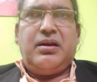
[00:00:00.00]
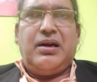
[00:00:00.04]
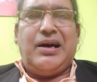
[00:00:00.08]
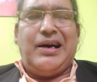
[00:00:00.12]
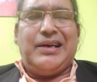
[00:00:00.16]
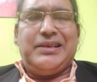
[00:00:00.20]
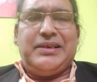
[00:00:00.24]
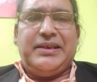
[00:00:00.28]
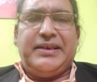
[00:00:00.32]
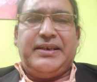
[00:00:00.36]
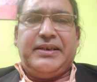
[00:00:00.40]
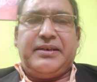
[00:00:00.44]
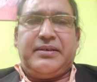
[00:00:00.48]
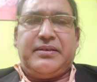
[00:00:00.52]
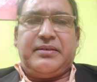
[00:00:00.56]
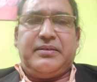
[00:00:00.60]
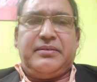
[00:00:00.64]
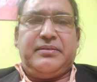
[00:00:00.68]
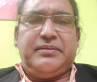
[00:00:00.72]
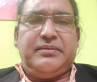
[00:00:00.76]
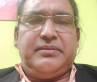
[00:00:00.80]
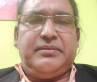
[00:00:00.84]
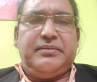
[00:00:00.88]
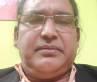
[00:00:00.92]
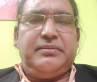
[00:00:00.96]
other
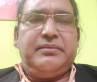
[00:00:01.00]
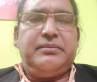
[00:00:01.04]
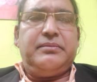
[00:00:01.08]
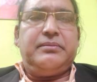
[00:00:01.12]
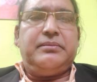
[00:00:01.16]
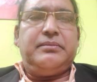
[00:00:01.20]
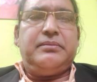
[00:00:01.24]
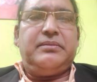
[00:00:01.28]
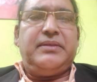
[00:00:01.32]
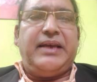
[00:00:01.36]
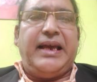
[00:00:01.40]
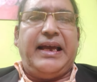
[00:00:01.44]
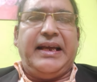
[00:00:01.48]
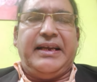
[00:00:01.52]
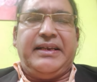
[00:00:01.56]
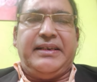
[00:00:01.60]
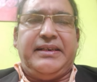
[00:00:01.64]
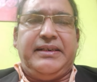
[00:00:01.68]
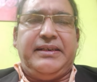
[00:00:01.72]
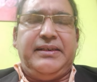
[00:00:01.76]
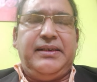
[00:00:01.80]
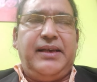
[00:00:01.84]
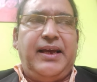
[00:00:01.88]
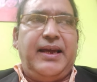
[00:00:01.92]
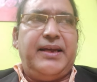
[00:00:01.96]

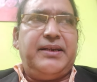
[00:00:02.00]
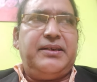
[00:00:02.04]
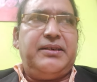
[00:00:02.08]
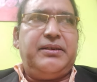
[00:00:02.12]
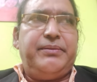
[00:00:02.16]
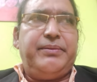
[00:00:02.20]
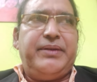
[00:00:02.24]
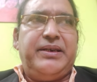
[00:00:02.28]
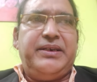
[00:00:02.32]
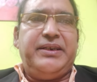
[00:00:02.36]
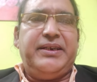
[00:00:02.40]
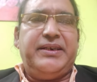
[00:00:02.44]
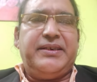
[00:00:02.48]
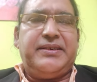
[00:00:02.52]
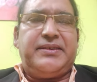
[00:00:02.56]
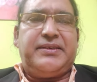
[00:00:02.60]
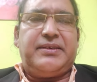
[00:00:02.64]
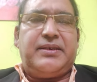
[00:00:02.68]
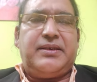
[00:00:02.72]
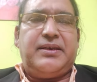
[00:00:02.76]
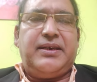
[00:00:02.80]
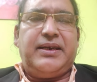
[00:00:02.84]
angry and rebellious